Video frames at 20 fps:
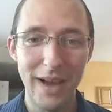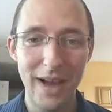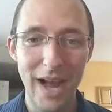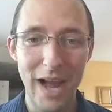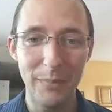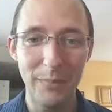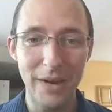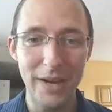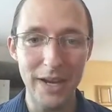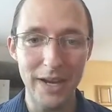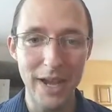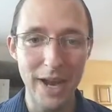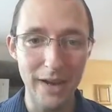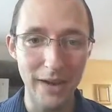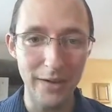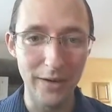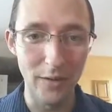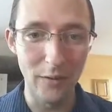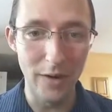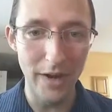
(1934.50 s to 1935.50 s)
I plan to kick
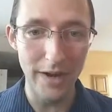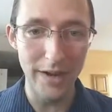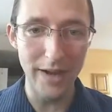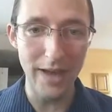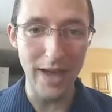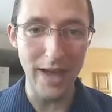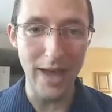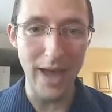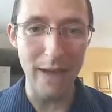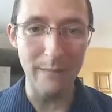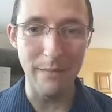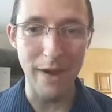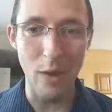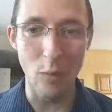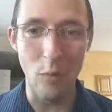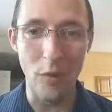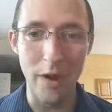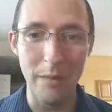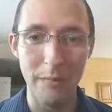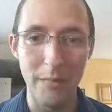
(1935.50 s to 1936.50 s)
another one at my
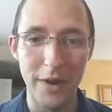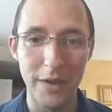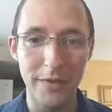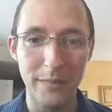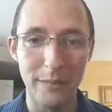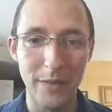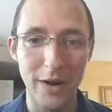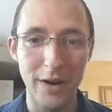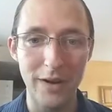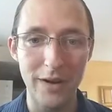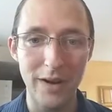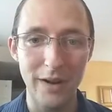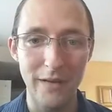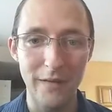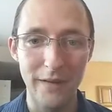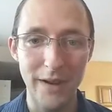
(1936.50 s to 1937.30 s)
1 month mark.